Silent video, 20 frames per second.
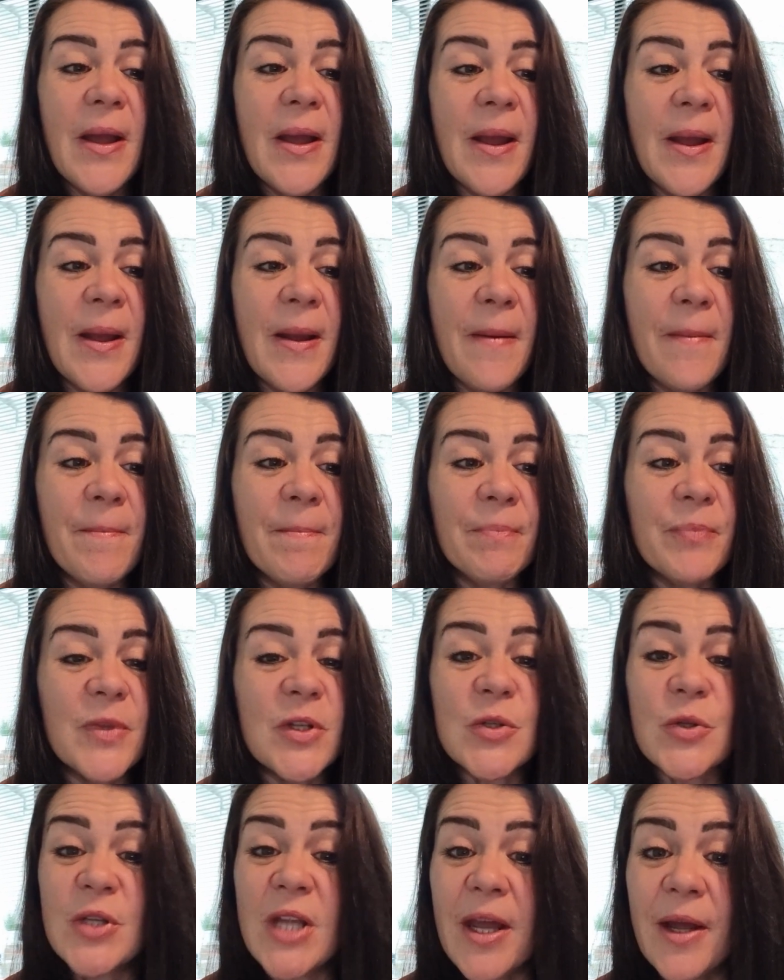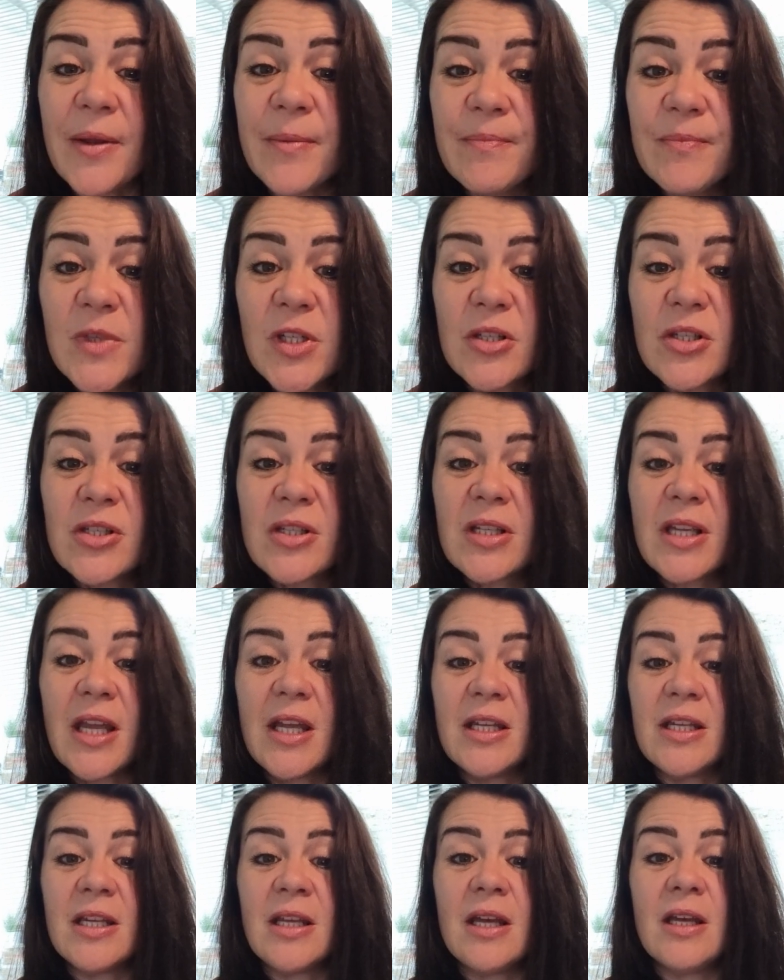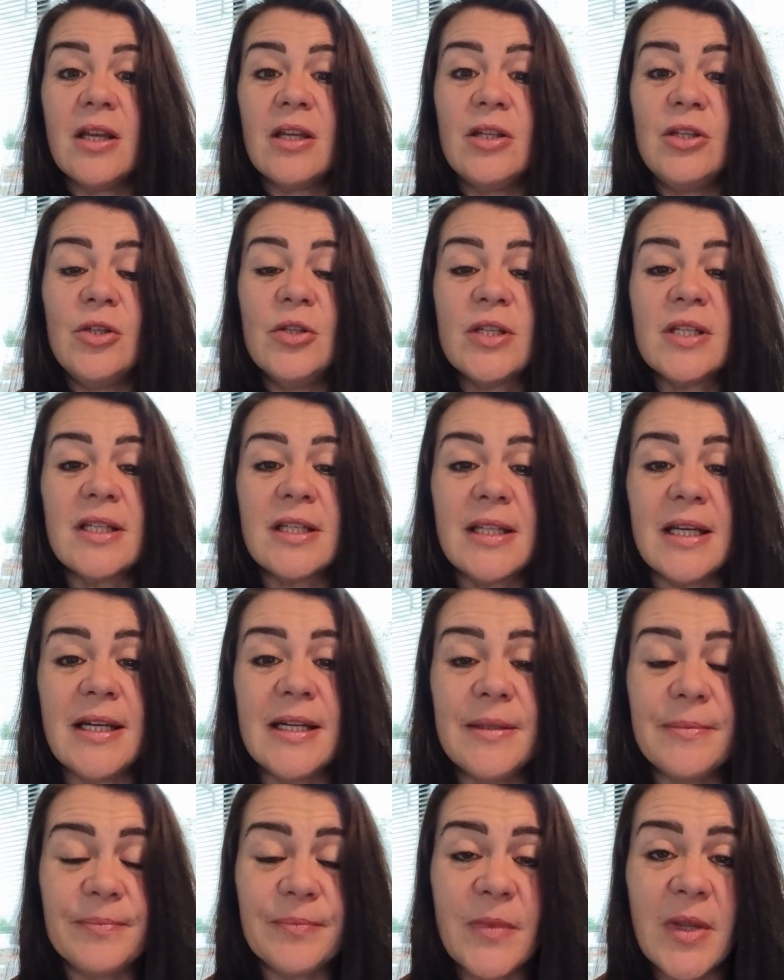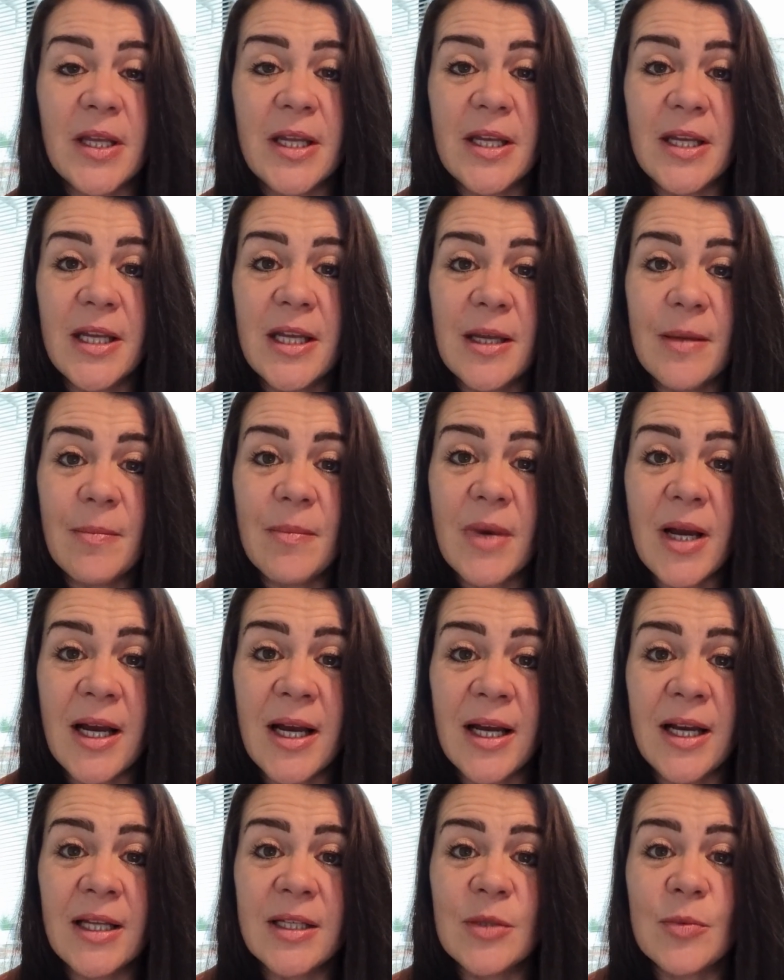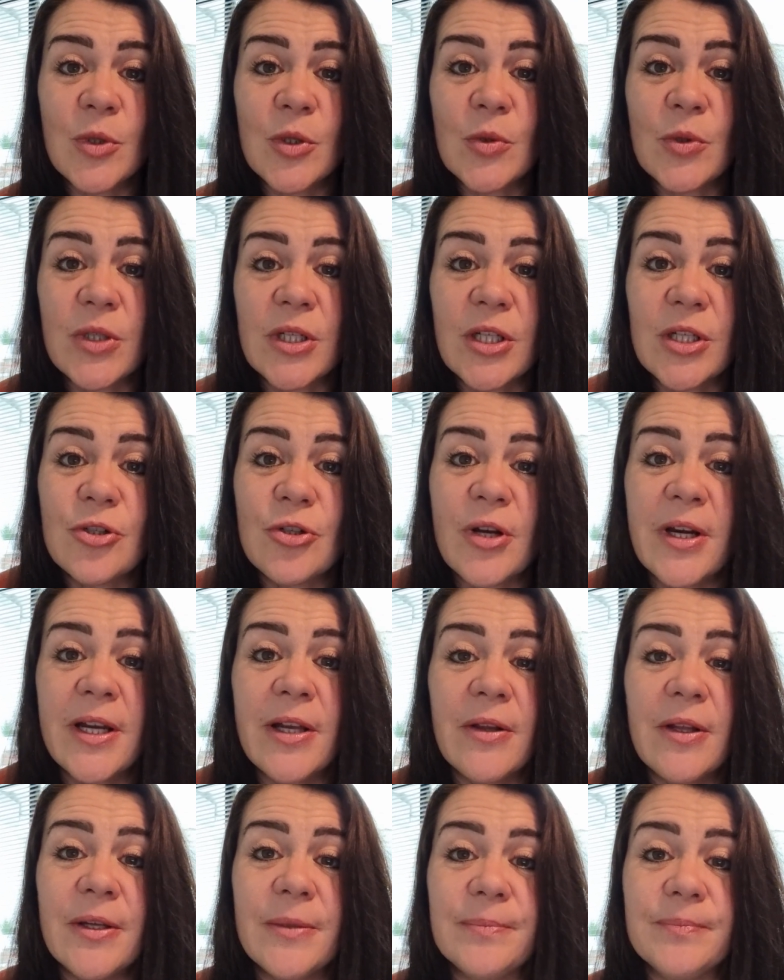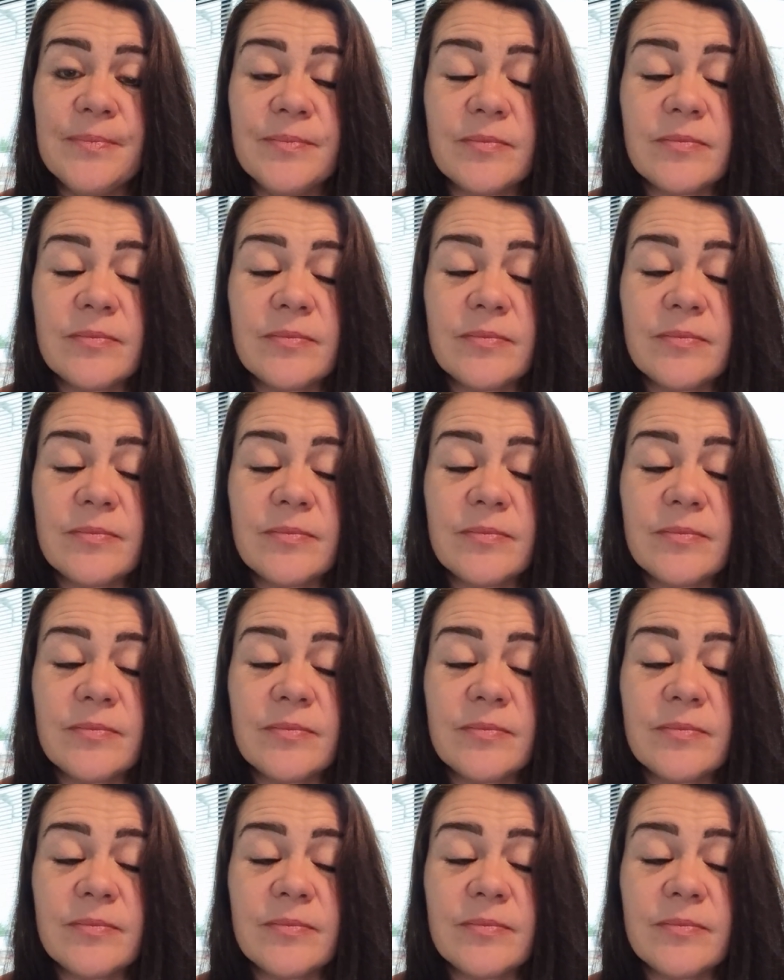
So yeah, just getting used to that, and we're going to trial it